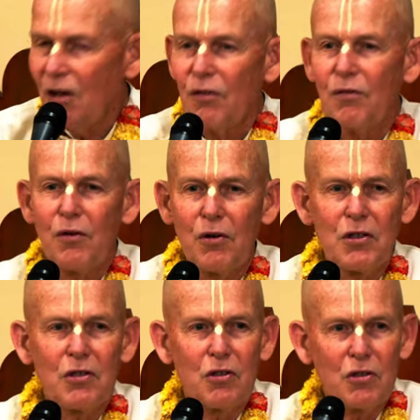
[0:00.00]

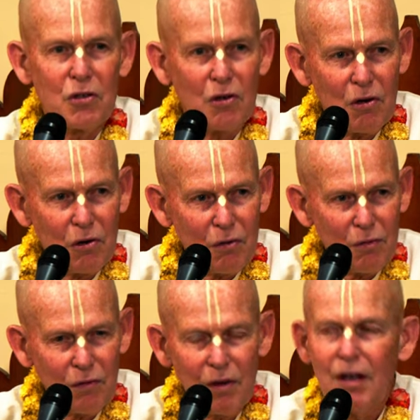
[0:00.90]
First
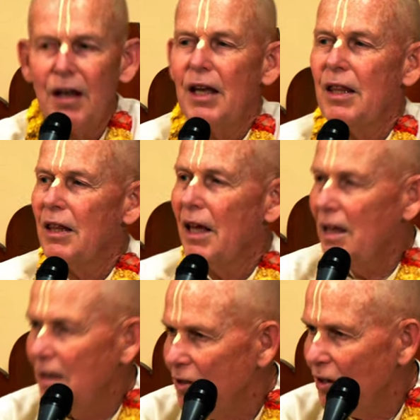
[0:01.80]
deserve,
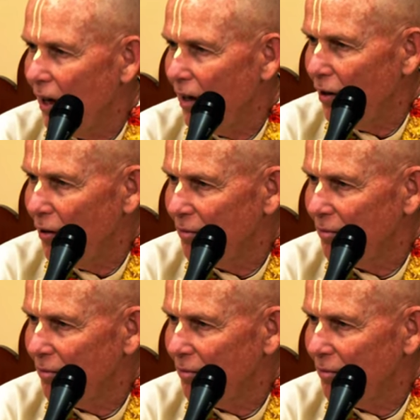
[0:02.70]
then desire.